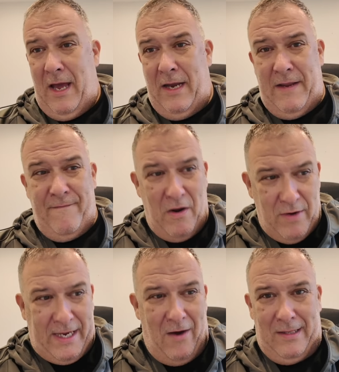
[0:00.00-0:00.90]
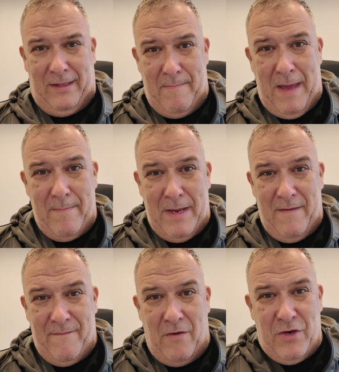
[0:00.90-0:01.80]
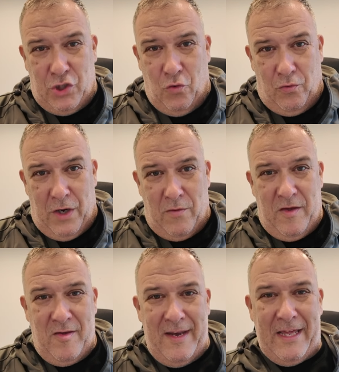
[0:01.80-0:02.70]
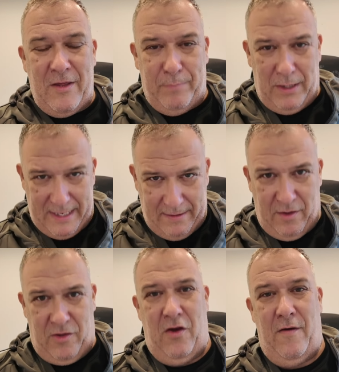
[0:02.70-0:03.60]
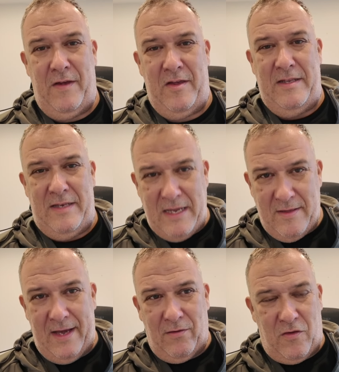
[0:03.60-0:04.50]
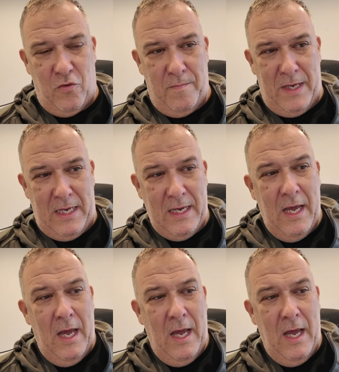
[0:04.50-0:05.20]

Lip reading: and he very kindly met me at very short notice and explained the service in detail to me,